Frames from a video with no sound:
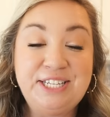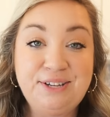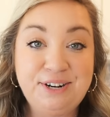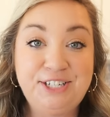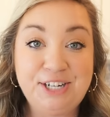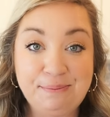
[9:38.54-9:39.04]

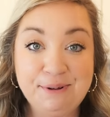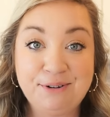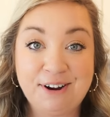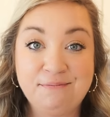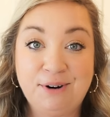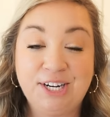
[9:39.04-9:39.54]
So to shop on
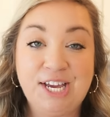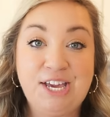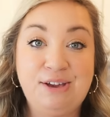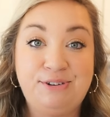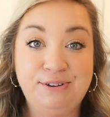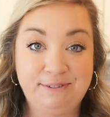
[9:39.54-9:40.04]
Thrive Market,
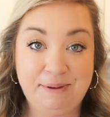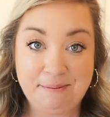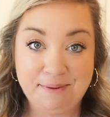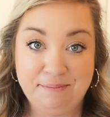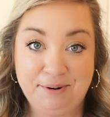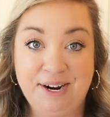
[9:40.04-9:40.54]
you do have to be a
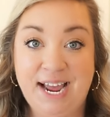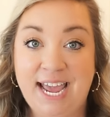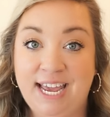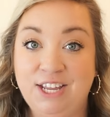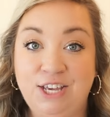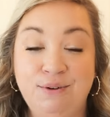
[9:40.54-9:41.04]
member,
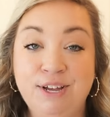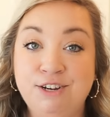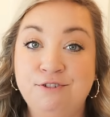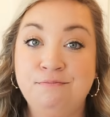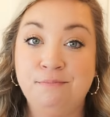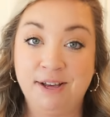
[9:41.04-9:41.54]
and you can
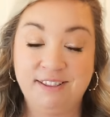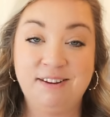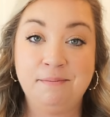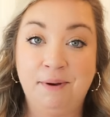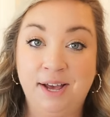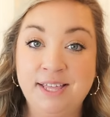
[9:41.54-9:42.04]
do month
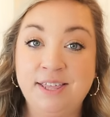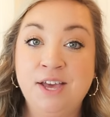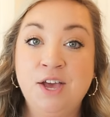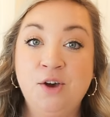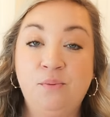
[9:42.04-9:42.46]
to month,